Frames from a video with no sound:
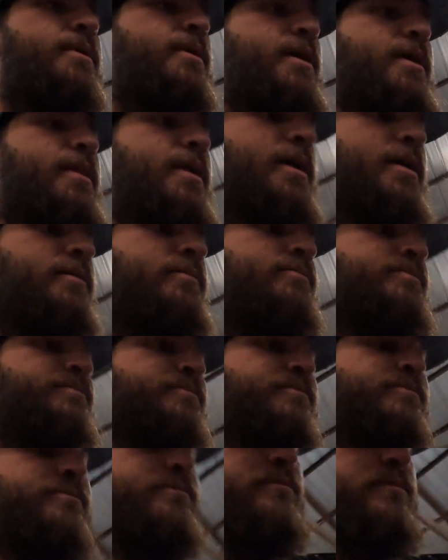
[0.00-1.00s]
And then
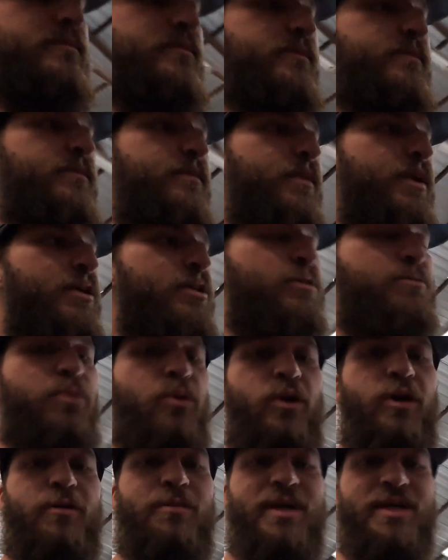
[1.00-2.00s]
spoiled